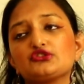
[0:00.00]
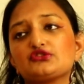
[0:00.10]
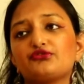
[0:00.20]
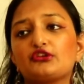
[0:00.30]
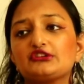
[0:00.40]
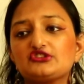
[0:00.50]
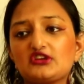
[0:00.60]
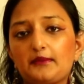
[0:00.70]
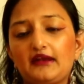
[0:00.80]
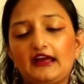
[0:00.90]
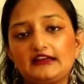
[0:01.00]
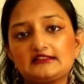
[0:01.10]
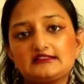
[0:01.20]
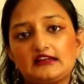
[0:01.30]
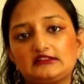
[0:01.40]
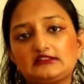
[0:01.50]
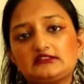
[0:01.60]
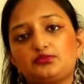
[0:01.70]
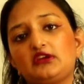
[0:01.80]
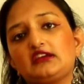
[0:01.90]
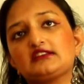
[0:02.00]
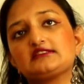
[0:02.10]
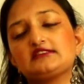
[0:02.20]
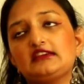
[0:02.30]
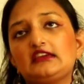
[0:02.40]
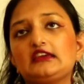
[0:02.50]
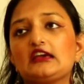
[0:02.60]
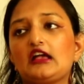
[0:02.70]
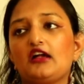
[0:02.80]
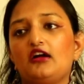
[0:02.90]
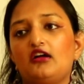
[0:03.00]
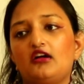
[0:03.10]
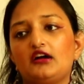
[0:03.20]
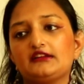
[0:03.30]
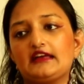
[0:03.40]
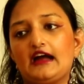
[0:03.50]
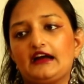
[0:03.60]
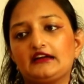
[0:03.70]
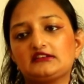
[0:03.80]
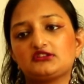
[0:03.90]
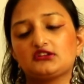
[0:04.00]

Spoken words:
So for the Gemini ascendant, we can see that